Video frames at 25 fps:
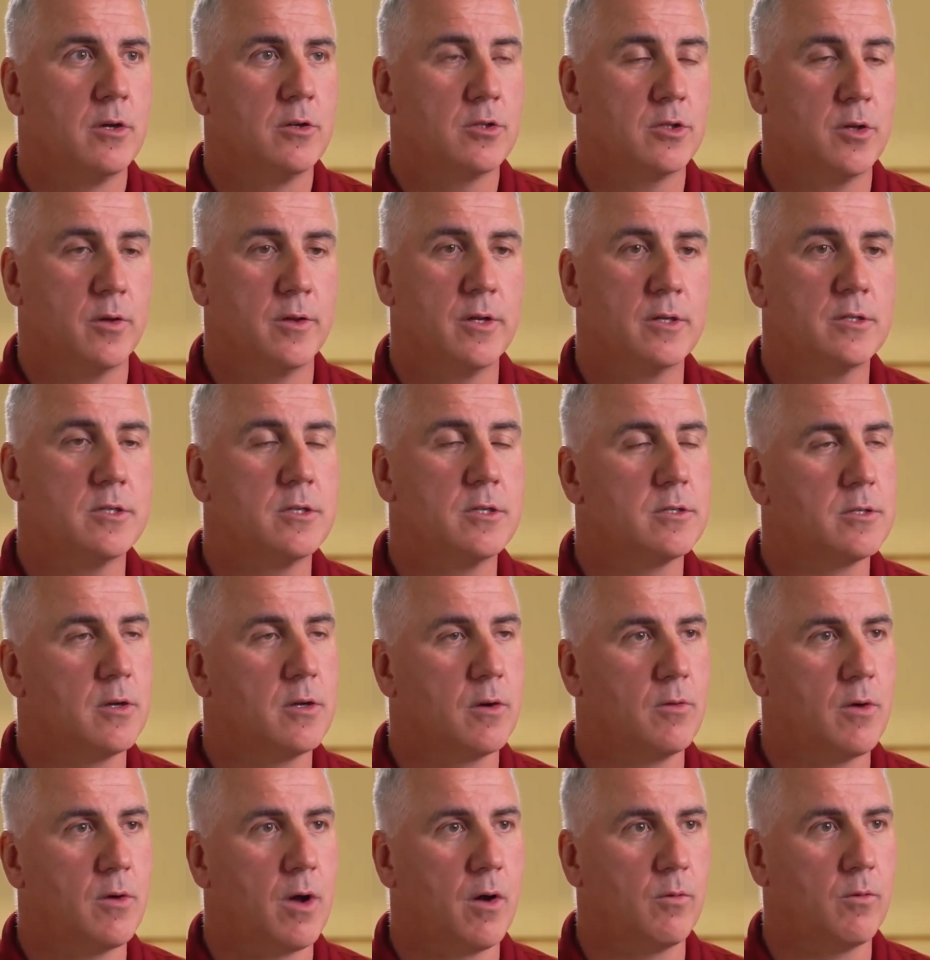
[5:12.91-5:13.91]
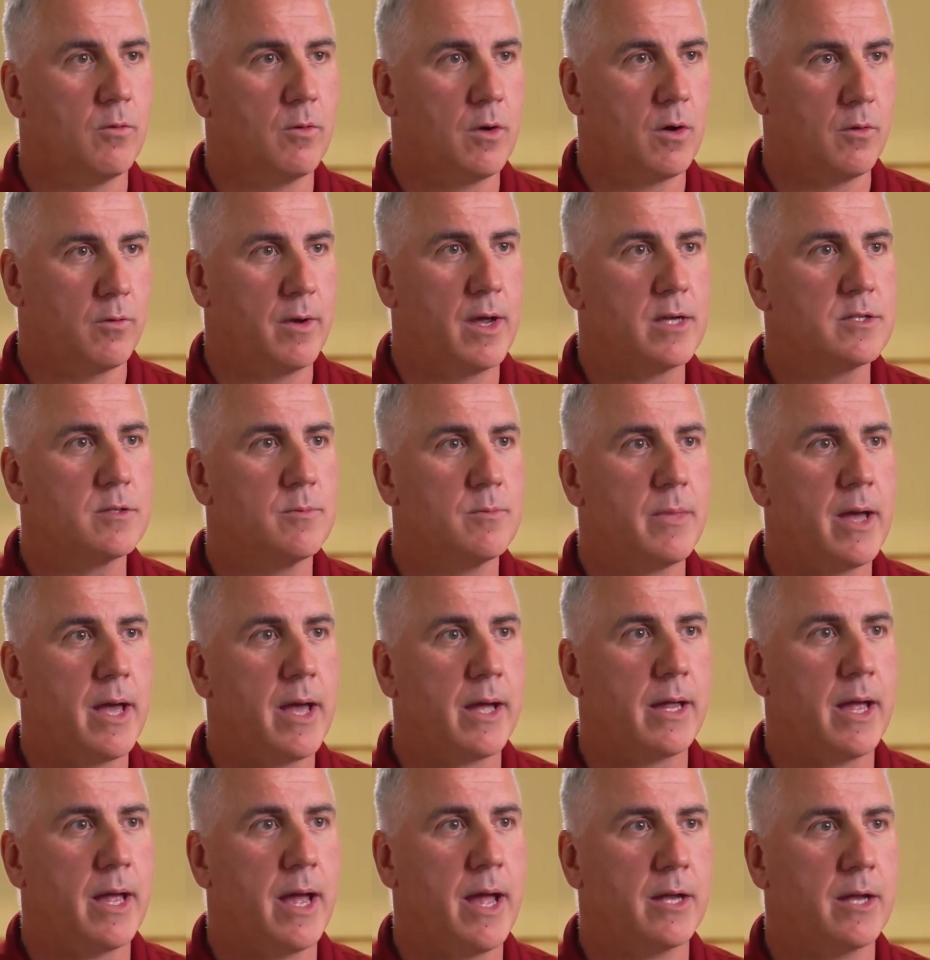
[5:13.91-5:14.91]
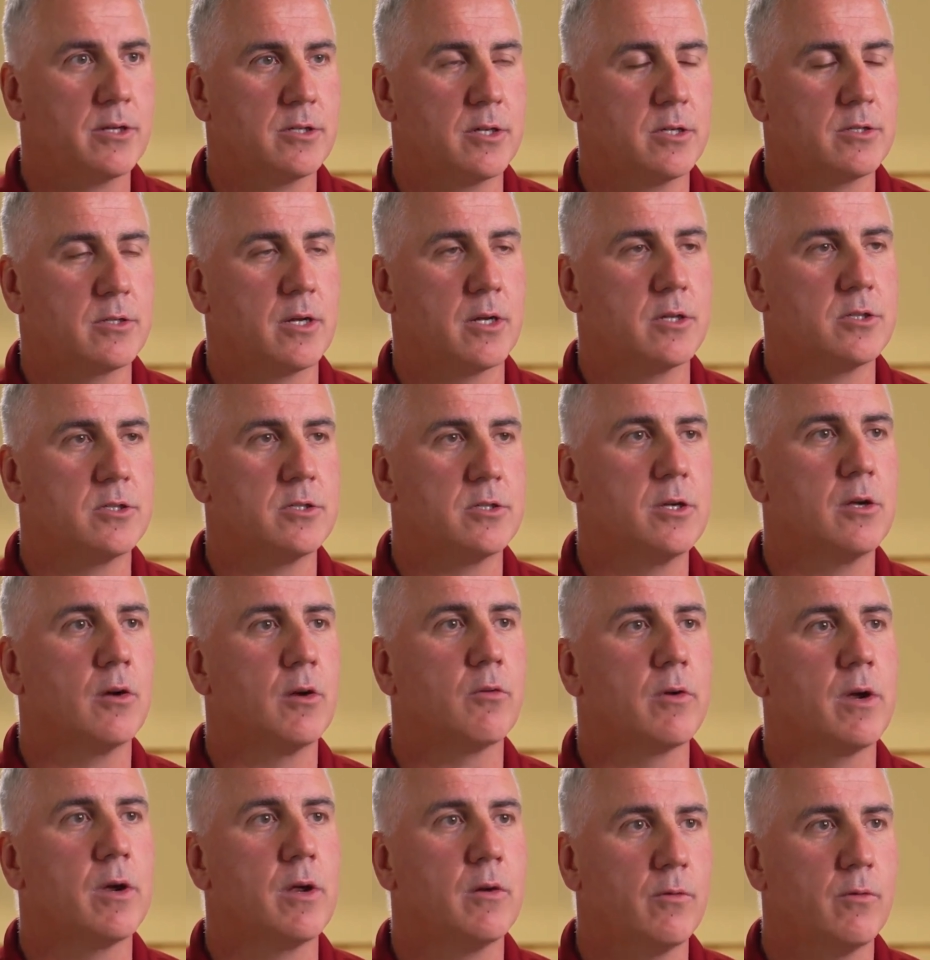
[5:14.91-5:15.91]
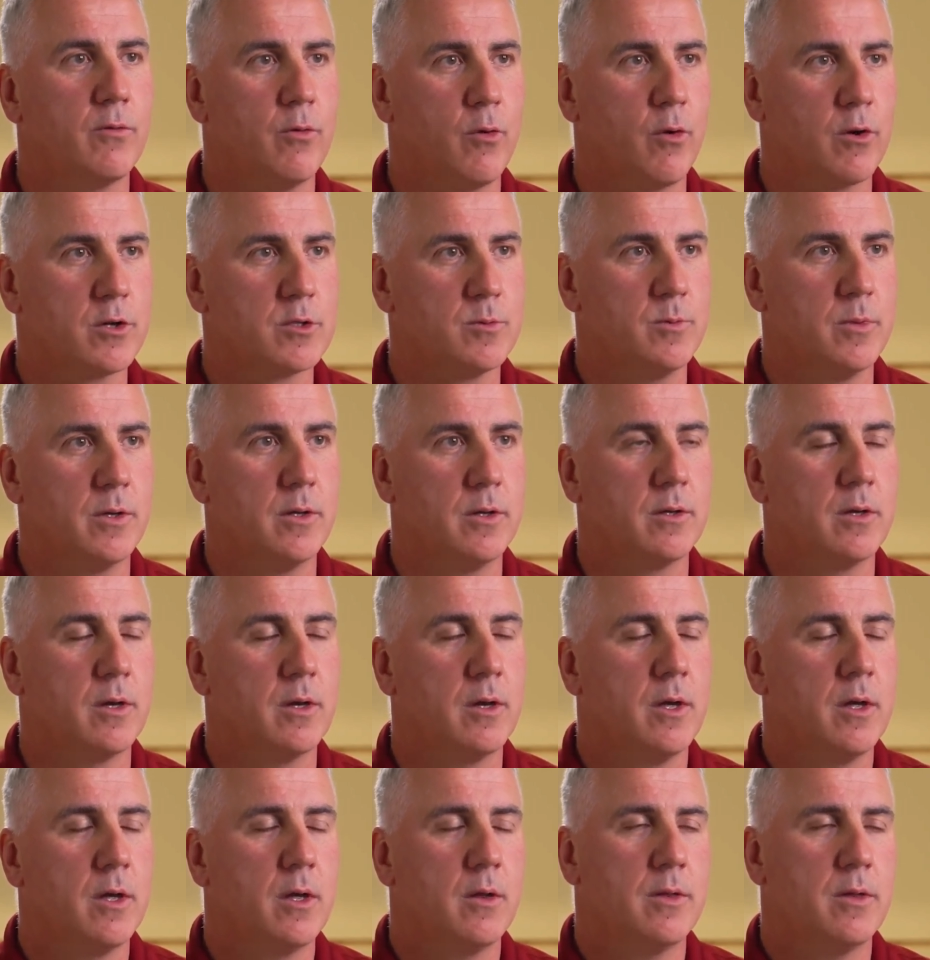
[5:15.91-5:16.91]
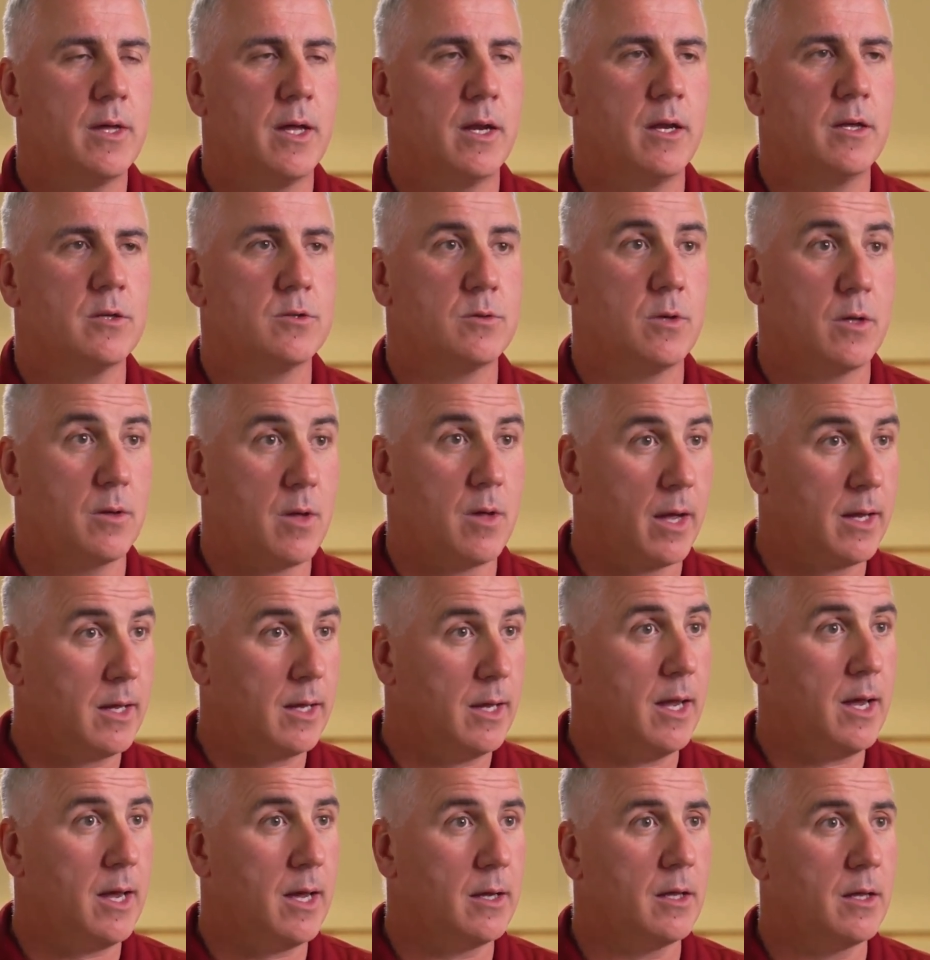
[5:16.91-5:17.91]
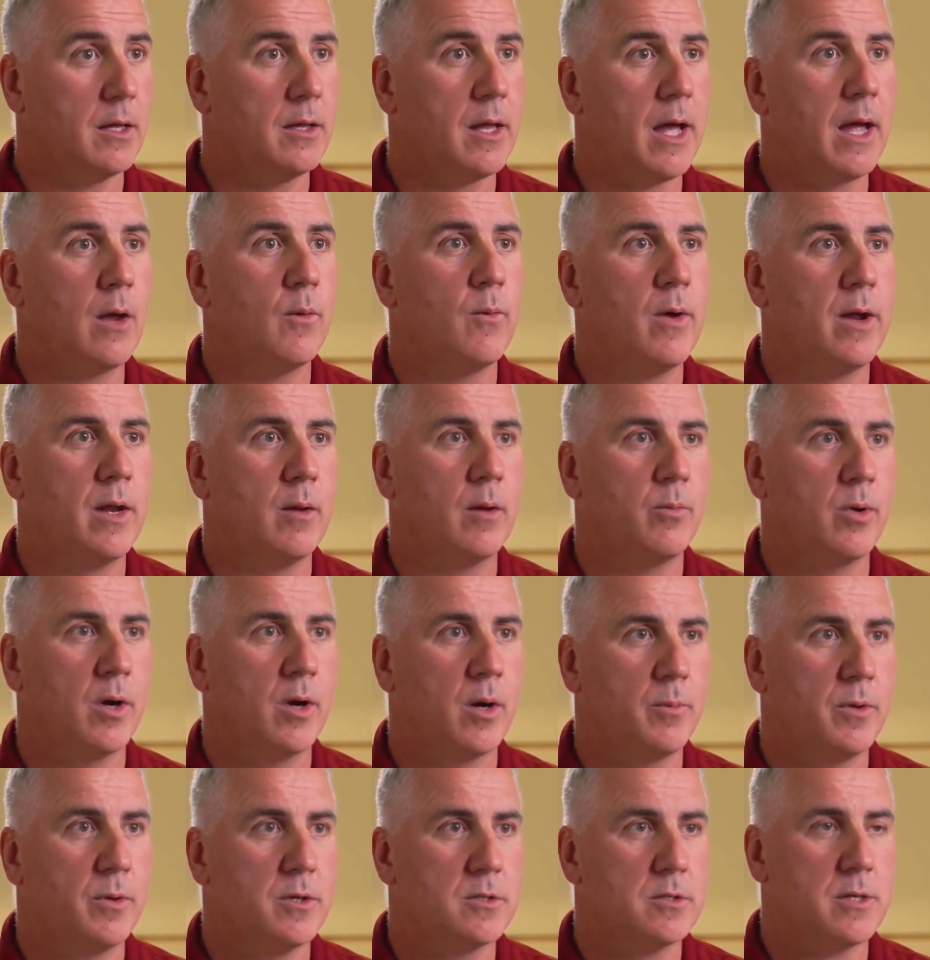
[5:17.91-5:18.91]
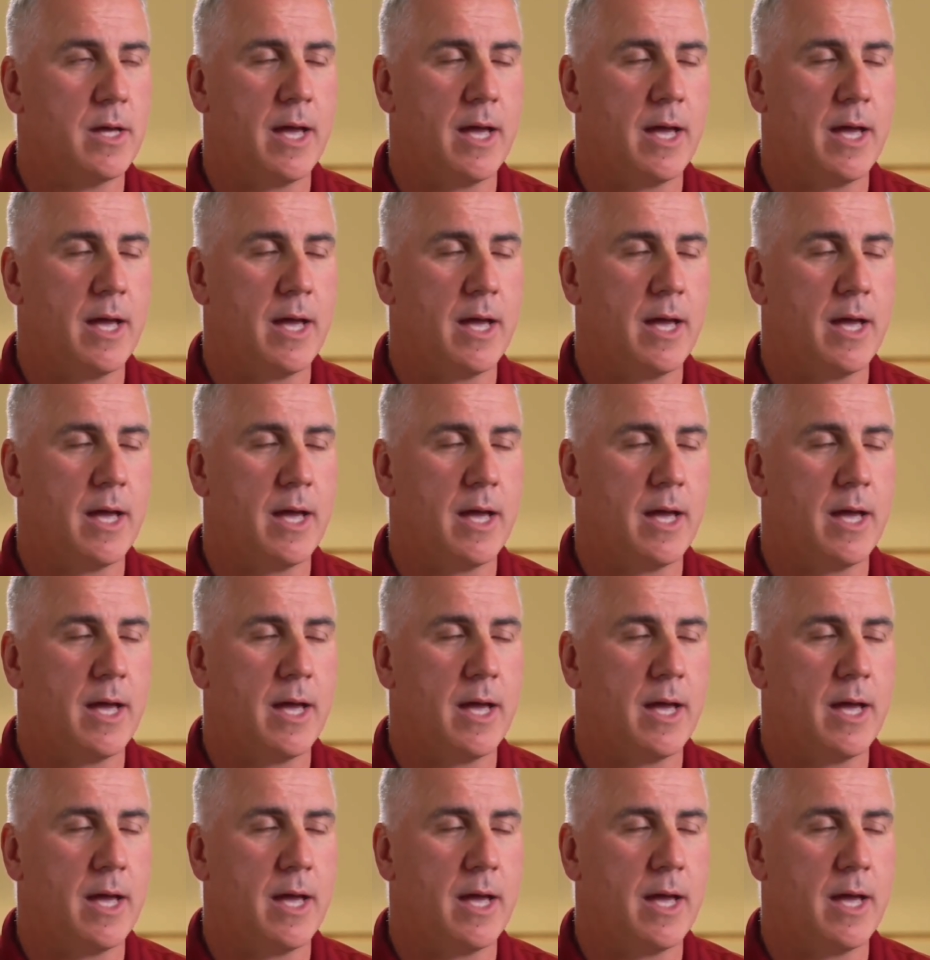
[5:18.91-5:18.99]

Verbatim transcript: So this is a, a, a, resin back hatch that's got a steel reinforcement that is, again, a lightweighting purpose.